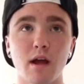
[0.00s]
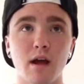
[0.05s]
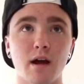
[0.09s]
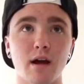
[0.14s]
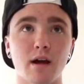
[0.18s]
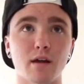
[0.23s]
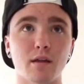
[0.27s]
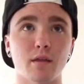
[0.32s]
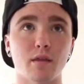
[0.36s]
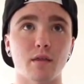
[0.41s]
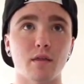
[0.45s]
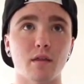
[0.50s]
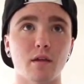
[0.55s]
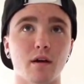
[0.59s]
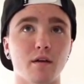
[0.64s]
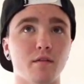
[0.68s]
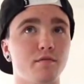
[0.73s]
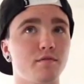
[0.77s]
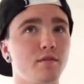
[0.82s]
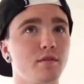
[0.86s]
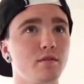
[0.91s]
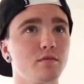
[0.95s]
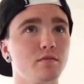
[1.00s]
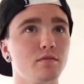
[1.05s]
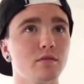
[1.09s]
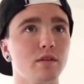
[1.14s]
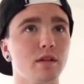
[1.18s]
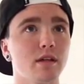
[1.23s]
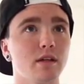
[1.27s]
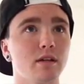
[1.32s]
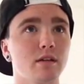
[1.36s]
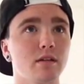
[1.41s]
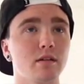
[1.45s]
I feel
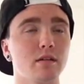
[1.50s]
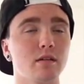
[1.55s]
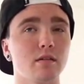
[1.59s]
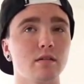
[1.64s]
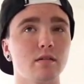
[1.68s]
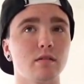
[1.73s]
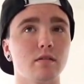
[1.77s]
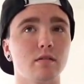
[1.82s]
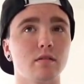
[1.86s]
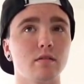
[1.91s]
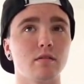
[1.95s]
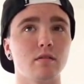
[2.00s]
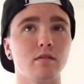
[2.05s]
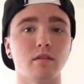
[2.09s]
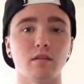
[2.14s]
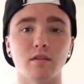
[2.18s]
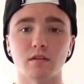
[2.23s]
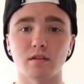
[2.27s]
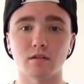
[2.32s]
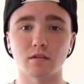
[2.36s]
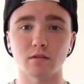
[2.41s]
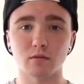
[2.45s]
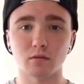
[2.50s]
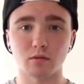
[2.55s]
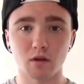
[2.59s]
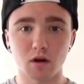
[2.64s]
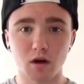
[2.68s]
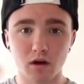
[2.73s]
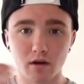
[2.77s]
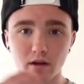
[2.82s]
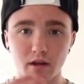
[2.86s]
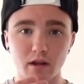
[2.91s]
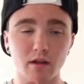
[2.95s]
like the
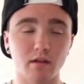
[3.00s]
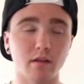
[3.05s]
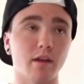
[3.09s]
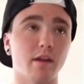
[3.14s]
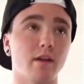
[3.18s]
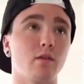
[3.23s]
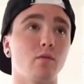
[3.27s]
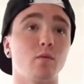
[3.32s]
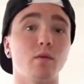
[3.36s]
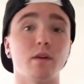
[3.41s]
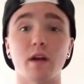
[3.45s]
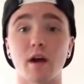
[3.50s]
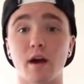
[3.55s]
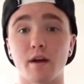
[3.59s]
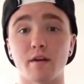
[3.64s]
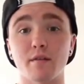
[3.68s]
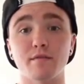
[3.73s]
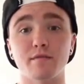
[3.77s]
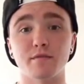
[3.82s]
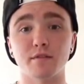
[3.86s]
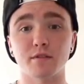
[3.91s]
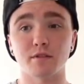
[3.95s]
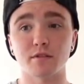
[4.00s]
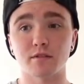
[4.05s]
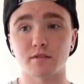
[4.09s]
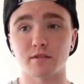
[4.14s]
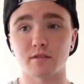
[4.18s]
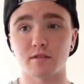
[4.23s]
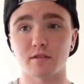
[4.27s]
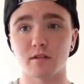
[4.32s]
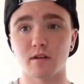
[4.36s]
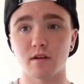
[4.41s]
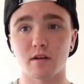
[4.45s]
long, like when I
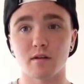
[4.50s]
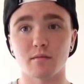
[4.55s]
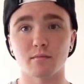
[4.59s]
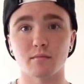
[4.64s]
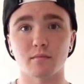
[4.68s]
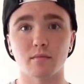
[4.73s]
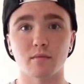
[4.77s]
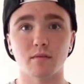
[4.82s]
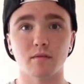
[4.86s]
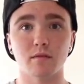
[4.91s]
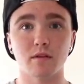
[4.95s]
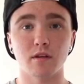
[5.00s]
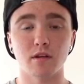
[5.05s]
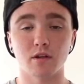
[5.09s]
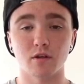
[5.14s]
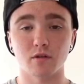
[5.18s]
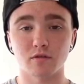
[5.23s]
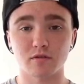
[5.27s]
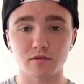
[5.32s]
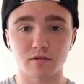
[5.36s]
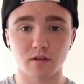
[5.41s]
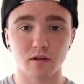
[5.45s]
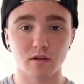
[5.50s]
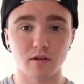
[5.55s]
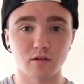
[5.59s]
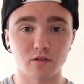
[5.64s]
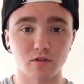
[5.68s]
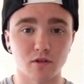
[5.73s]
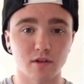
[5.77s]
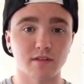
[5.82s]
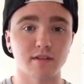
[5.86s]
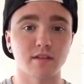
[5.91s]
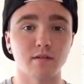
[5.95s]
first started
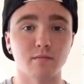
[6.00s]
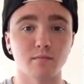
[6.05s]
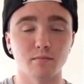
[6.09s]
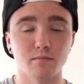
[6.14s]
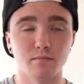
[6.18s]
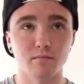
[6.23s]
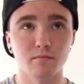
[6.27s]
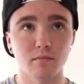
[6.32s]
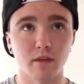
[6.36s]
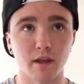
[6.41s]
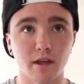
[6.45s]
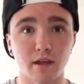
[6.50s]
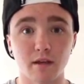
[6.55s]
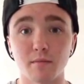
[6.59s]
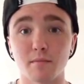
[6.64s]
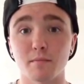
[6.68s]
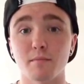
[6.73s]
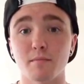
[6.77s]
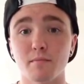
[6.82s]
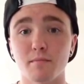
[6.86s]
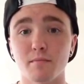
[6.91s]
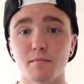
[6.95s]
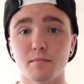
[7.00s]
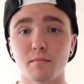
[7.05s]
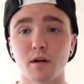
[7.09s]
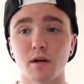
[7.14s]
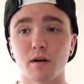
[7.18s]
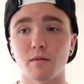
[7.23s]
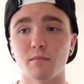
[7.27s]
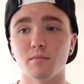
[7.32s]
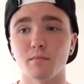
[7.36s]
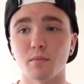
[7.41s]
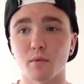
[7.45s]
dressing like a
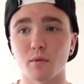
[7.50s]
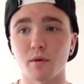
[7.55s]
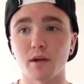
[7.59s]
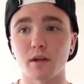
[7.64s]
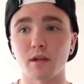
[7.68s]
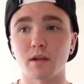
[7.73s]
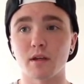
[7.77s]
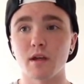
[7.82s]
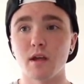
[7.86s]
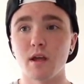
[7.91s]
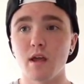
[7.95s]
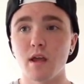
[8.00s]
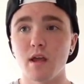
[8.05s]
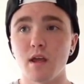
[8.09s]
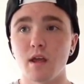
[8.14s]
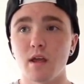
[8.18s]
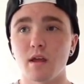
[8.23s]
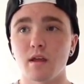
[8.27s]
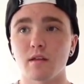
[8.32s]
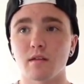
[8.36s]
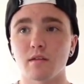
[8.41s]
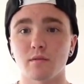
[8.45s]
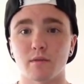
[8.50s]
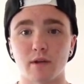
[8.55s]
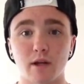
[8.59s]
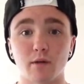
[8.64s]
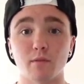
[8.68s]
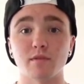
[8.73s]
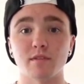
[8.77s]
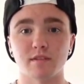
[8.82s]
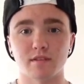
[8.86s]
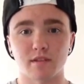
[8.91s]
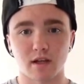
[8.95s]
boy, when I
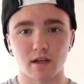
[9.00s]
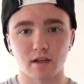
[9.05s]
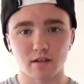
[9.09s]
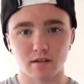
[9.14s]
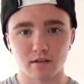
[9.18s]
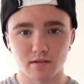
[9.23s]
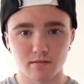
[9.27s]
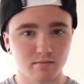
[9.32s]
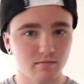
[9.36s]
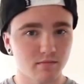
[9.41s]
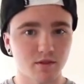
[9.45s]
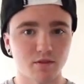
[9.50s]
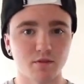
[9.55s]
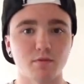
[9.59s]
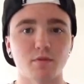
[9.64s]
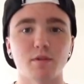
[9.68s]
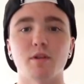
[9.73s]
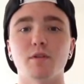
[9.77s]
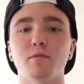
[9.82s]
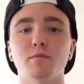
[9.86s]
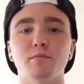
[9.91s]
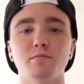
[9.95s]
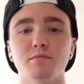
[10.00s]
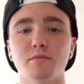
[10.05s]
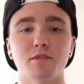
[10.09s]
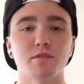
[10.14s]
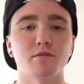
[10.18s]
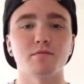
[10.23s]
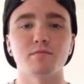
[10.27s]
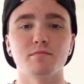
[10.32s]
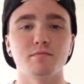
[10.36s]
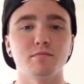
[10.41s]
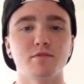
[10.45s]
was a dyke. There we go, just
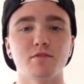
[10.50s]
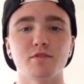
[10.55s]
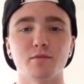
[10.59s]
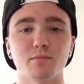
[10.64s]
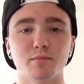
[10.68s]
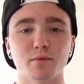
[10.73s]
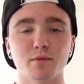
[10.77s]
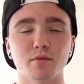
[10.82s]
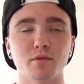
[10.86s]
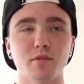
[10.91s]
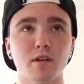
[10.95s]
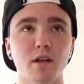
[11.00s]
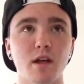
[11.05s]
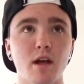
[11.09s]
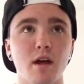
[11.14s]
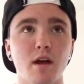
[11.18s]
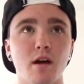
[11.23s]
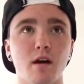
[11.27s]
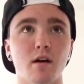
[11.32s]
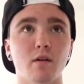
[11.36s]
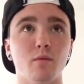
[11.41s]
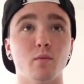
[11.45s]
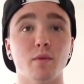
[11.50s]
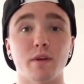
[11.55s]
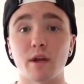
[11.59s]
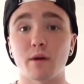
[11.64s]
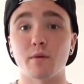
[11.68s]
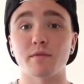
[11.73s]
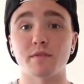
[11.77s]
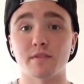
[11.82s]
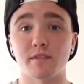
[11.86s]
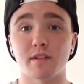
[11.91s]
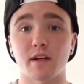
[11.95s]
simple. When I
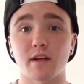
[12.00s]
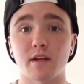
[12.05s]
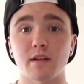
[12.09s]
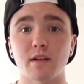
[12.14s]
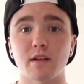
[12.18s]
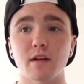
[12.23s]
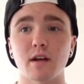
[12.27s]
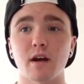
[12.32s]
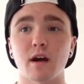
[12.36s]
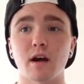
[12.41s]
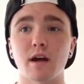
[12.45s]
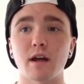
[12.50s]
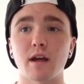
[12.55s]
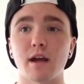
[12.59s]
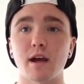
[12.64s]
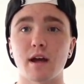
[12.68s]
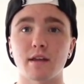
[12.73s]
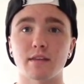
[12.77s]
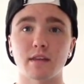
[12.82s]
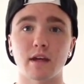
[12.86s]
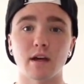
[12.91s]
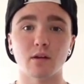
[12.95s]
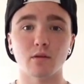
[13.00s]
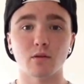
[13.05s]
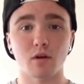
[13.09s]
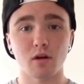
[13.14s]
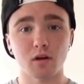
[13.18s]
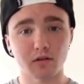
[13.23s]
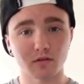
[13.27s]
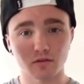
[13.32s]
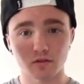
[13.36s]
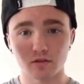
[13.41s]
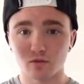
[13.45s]
was a dyke, I had that
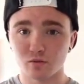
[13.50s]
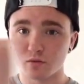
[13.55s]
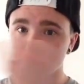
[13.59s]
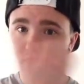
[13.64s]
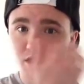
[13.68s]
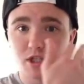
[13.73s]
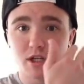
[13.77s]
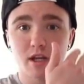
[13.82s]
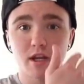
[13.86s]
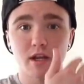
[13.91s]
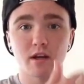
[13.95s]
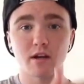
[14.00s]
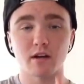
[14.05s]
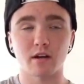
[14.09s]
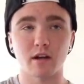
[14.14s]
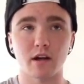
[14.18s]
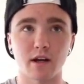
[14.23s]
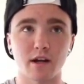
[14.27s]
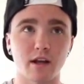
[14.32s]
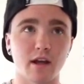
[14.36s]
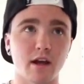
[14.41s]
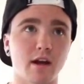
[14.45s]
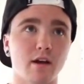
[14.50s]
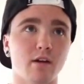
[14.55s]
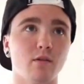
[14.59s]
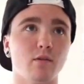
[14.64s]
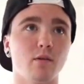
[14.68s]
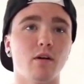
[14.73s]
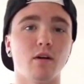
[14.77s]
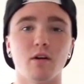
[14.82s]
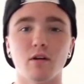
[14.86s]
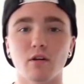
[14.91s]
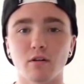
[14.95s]
long swooshy hair, kind of
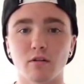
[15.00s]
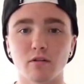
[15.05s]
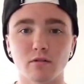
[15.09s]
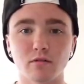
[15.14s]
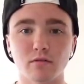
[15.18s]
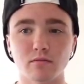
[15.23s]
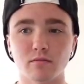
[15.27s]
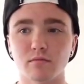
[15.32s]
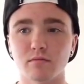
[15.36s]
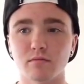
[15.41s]
how